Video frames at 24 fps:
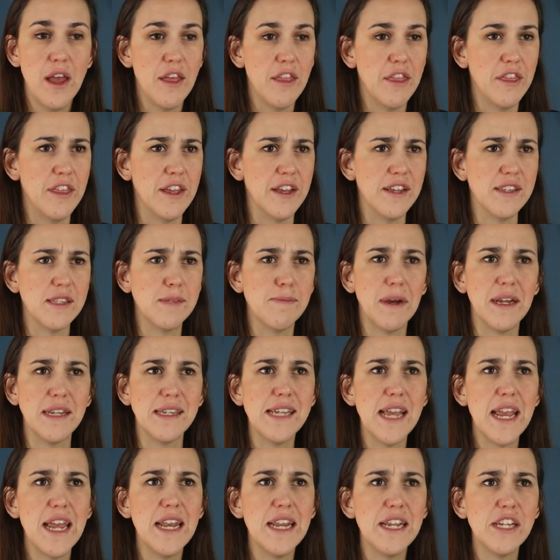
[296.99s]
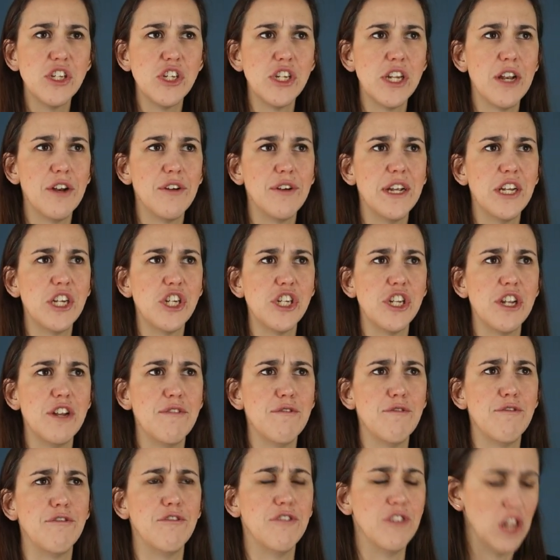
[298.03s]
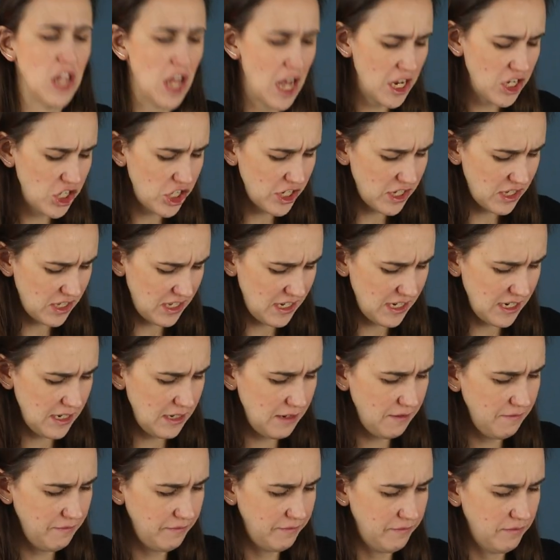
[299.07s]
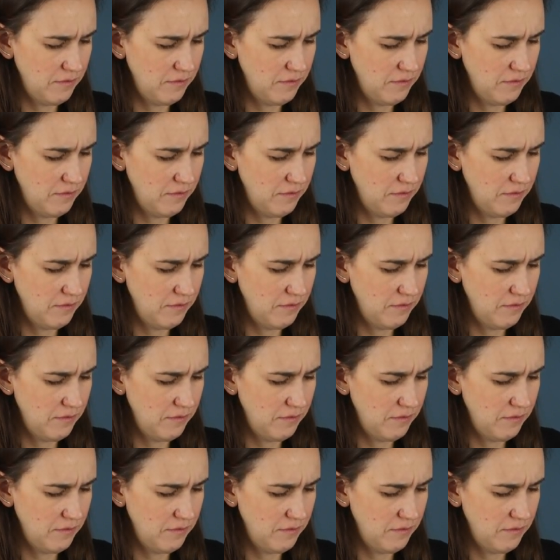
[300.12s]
The spontaneous generation, phlogiston,